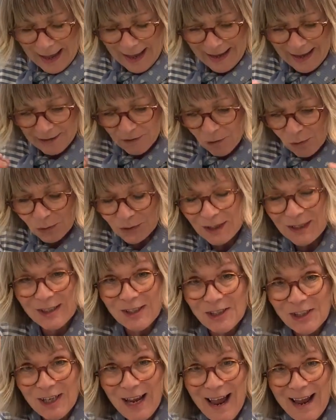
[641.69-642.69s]
In order to
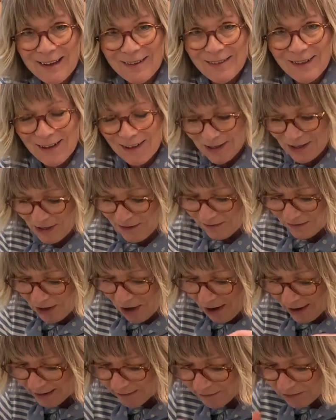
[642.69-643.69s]
check that you've
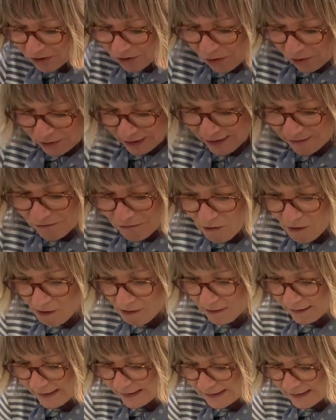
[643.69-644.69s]
kind of got it
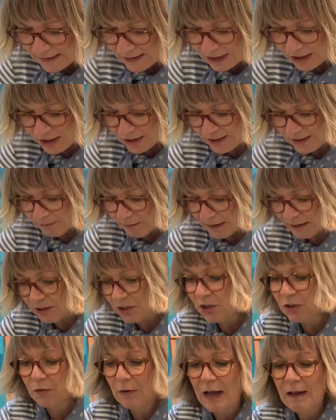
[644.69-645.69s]
right, is just make
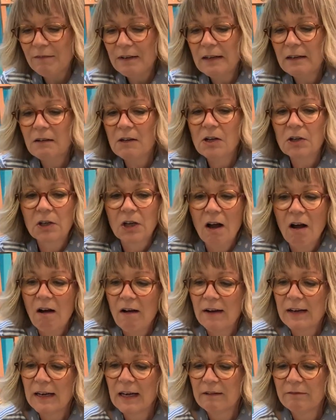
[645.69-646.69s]
sure, have a little look at
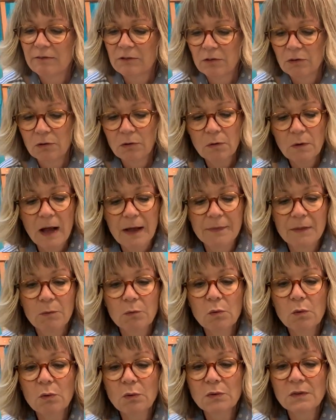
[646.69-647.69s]
eye level, and the
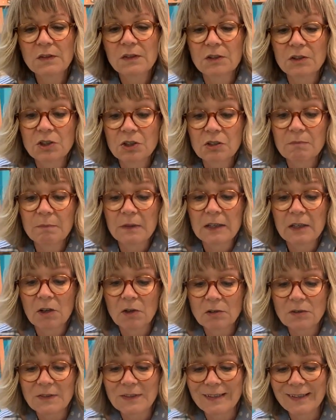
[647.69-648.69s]
water should be
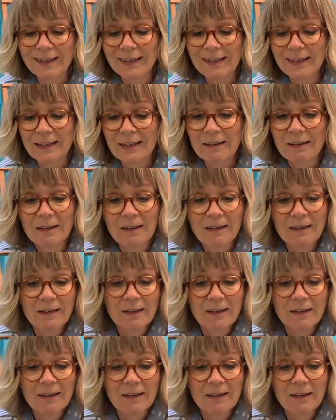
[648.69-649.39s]
glossy